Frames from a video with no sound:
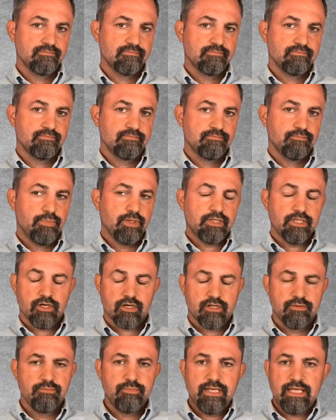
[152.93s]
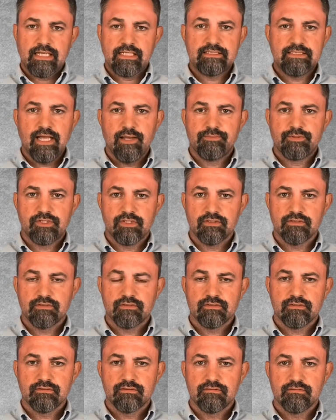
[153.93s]
But there can be
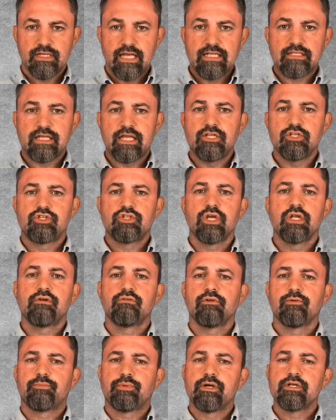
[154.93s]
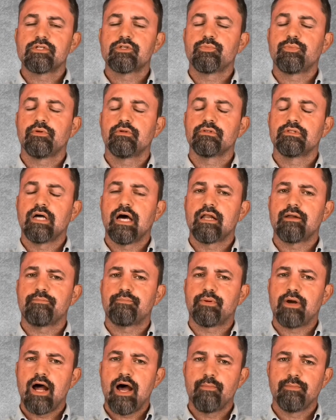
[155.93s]
exceptions. It's a general principle, not a
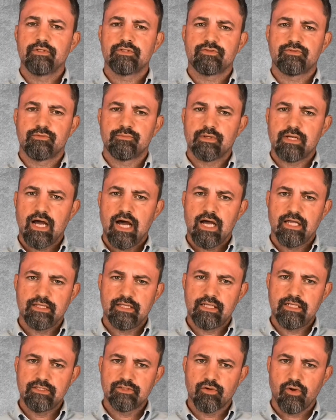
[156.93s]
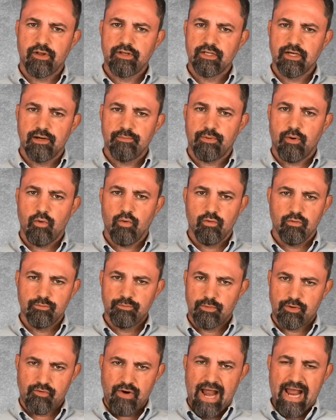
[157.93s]
promise from God that he's going to uphold
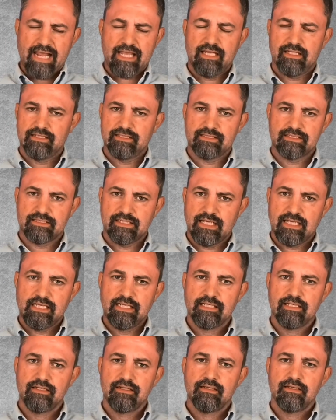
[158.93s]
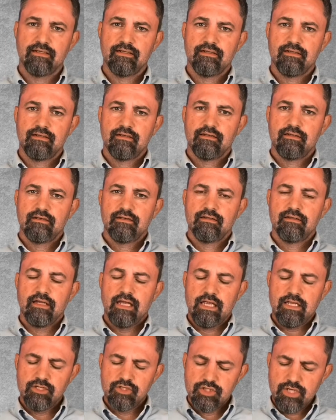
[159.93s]
miraculously.
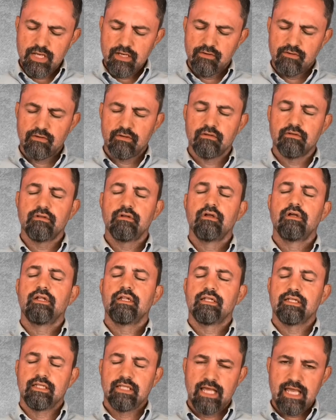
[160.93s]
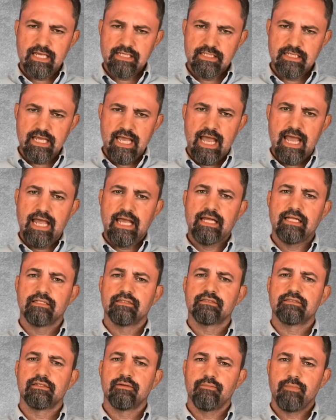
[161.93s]
In general, lazy
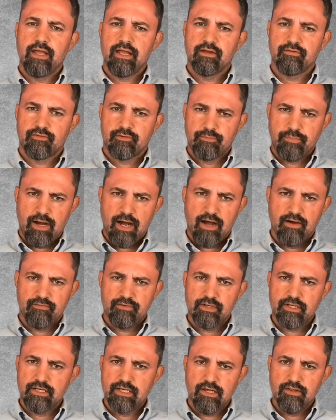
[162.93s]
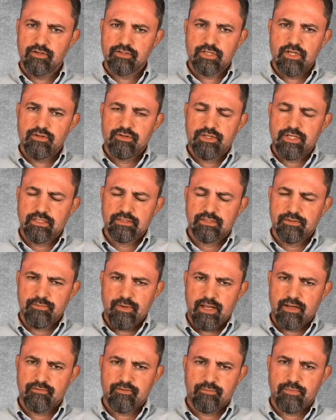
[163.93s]
hands make for poverty. Now, there's other things that
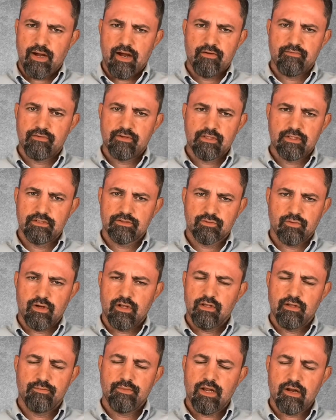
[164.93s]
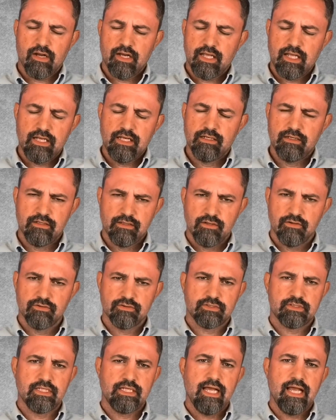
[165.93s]
make for poverty as well. I'm not going to get into
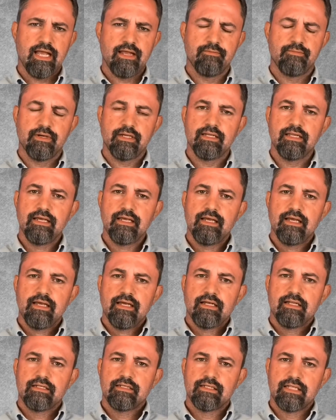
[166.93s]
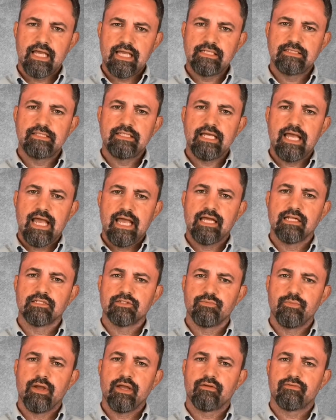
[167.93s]
those today, but lazy hands
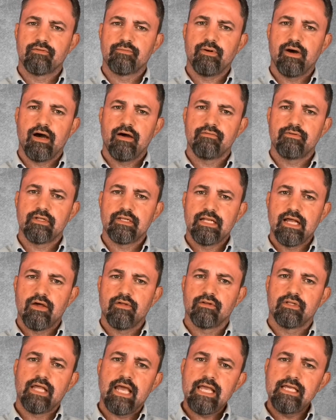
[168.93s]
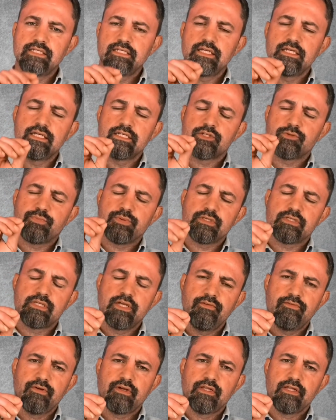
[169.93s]
make for poverty. Now, lazy is
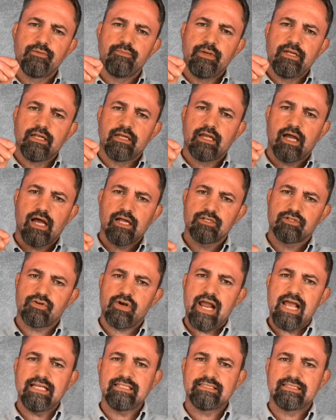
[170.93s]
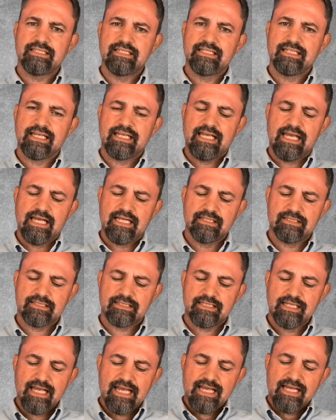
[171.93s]
specifically being contrasted
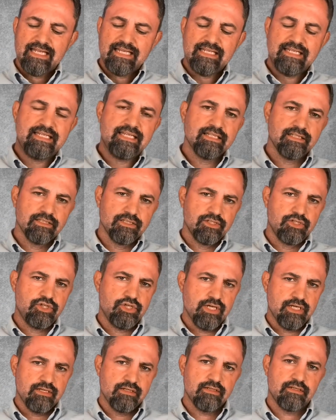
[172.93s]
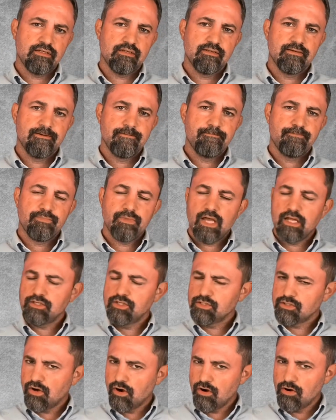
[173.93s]
against diligent, not
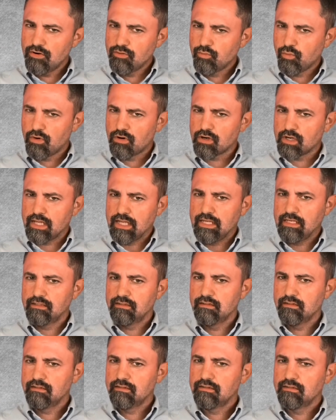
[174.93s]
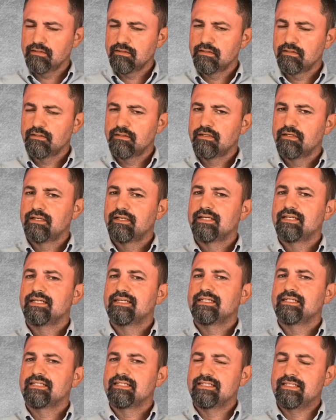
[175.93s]
just hardworking,
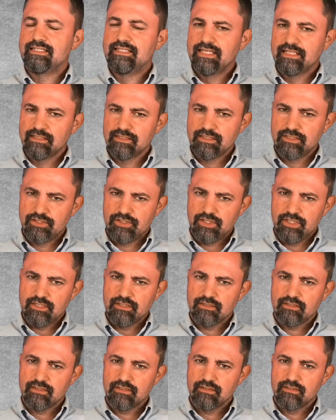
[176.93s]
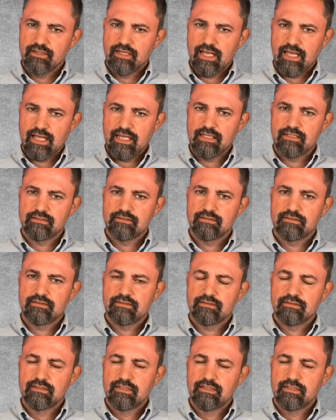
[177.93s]
diligent hands.